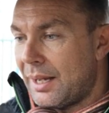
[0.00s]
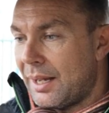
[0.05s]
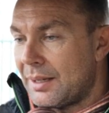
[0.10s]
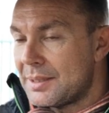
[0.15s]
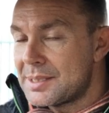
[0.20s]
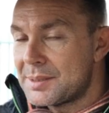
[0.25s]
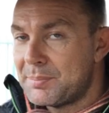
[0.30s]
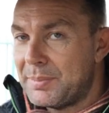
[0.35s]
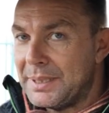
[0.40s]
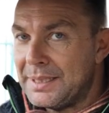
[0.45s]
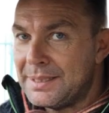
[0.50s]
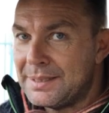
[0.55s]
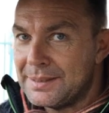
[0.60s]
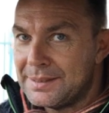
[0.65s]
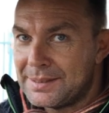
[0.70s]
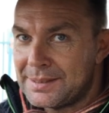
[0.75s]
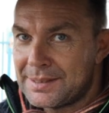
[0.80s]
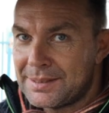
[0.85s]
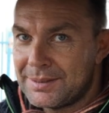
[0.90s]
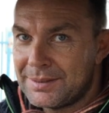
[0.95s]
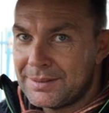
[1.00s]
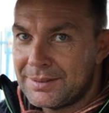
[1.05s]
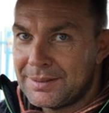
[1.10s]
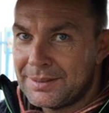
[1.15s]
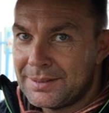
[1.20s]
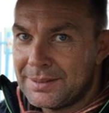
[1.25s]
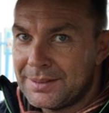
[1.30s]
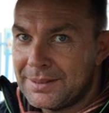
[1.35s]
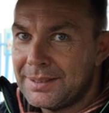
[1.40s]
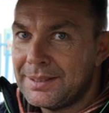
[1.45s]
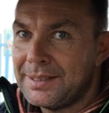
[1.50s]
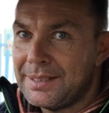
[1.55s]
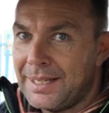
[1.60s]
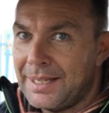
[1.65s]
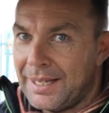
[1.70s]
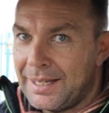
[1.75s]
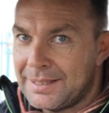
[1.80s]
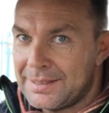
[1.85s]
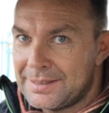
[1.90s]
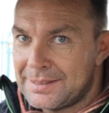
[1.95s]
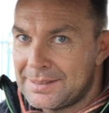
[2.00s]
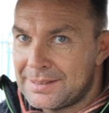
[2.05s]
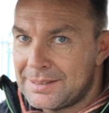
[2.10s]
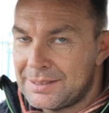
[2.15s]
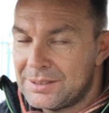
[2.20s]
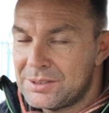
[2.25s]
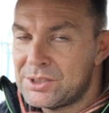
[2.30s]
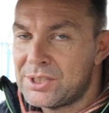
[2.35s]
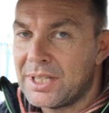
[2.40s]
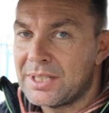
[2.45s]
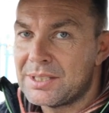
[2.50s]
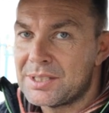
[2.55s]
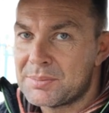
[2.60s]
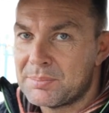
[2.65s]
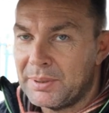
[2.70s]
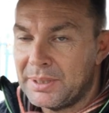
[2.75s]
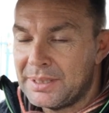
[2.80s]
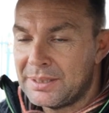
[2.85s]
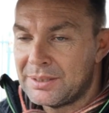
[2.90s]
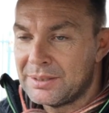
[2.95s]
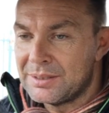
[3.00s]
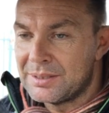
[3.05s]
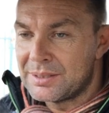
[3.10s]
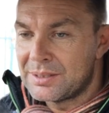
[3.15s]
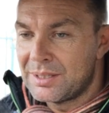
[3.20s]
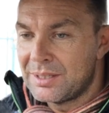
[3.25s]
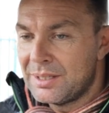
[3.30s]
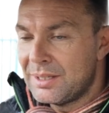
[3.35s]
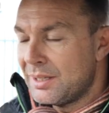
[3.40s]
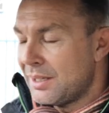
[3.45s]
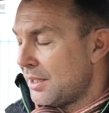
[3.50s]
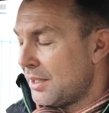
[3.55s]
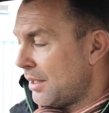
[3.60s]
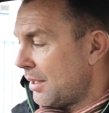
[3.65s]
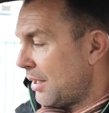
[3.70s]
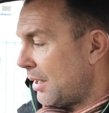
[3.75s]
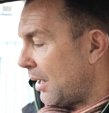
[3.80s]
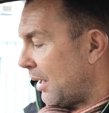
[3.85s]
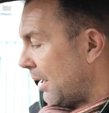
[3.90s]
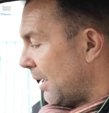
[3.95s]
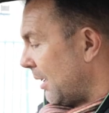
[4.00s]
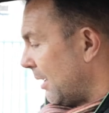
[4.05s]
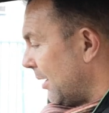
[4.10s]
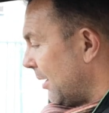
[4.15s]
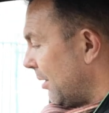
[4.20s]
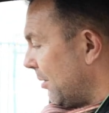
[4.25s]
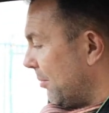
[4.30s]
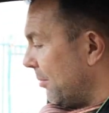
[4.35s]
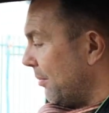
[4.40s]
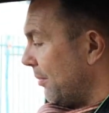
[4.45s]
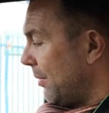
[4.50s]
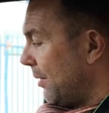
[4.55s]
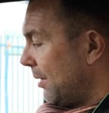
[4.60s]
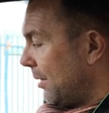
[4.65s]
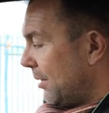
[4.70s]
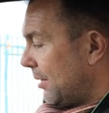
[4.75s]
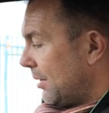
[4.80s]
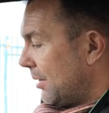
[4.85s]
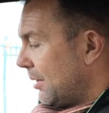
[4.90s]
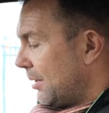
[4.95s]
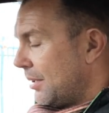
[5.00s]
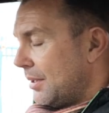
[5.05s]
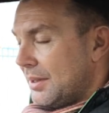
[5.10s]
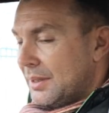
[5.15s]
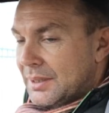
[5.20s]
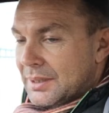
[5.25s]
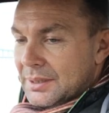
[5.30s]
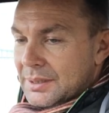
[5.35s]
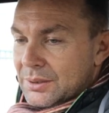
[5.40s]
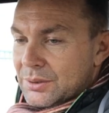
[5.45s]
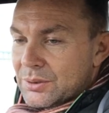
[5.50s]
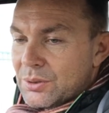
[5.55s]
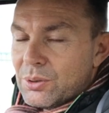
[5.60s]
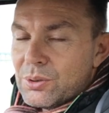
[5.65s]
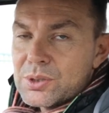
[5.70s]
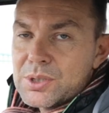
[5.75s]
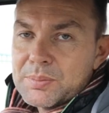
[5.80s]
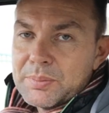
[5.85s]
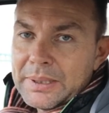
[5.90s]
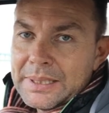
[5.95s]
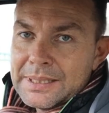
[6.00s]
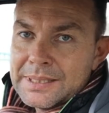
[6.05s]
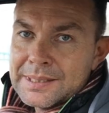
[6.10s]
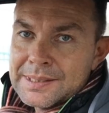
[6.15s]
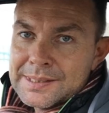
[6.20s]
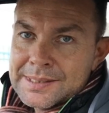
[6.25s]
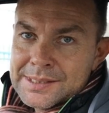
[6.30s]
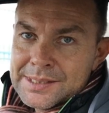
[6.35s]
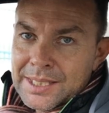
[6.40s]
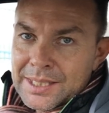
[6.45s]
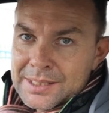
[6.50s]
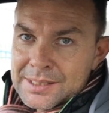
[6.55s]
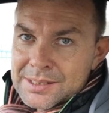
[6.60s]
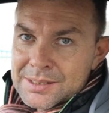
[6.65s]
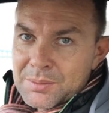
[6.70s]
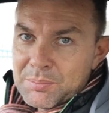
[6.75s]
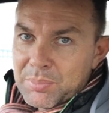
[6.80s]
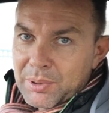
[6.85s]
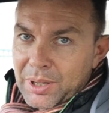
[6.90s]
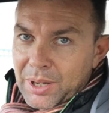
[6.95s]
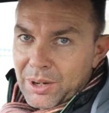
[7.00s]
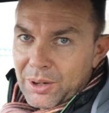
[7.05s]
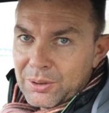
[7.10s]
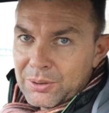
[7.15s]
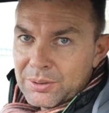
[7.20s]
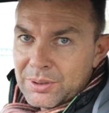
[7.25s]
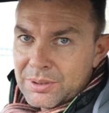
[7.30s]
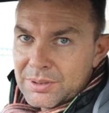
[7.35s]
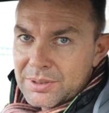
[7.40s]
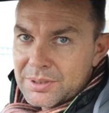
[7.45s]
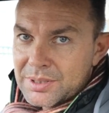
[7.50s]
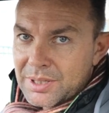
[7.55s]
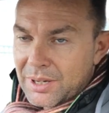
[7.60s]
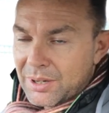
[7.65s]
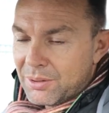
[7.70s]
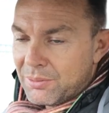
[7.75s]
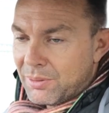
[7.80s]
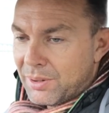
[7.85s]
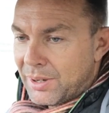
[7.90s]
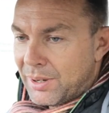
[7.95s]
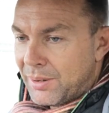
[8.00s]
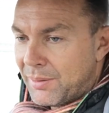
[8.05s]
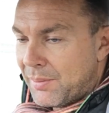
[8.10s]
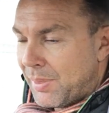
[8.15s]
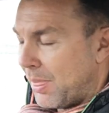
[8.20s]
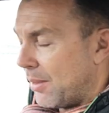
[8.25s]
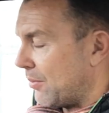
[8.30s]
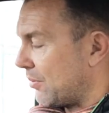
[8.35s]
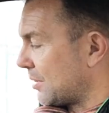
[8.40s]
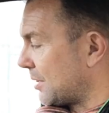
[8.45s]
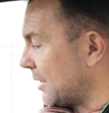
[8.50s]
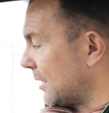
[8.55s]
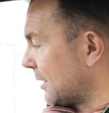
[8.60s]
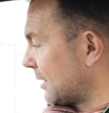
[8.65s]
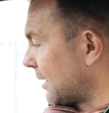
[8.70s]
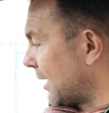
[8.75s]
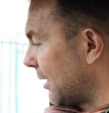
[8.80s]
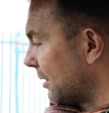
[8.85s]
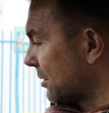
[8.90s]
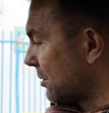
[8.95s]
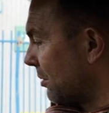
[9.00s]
Speakers, yes, check the speakers. Um, door speakers tend to blow, so uh, obviously it sounds